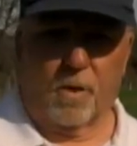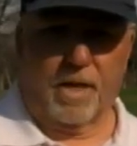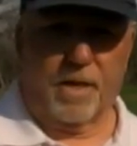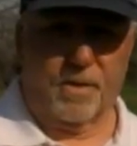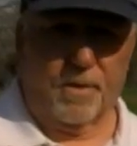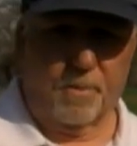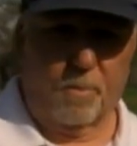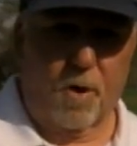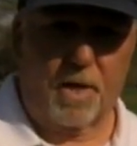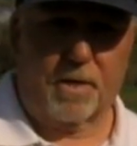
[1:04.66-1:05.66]
went into the
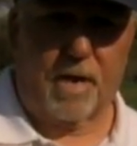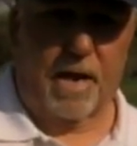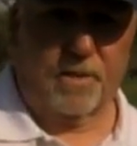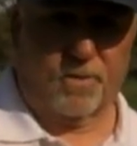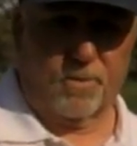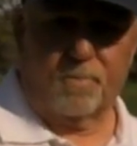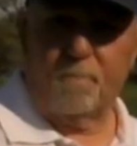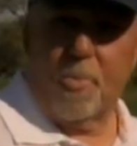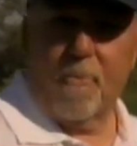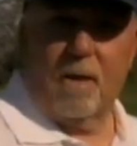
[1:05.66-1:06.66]
water hazard.
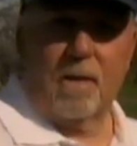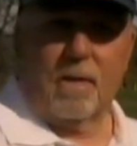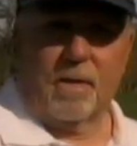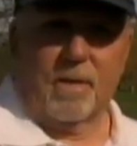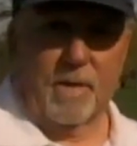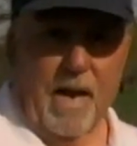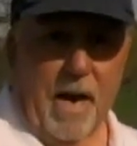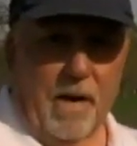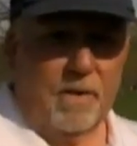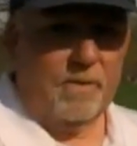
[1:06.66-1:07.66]

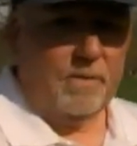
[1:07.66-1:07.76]
Now,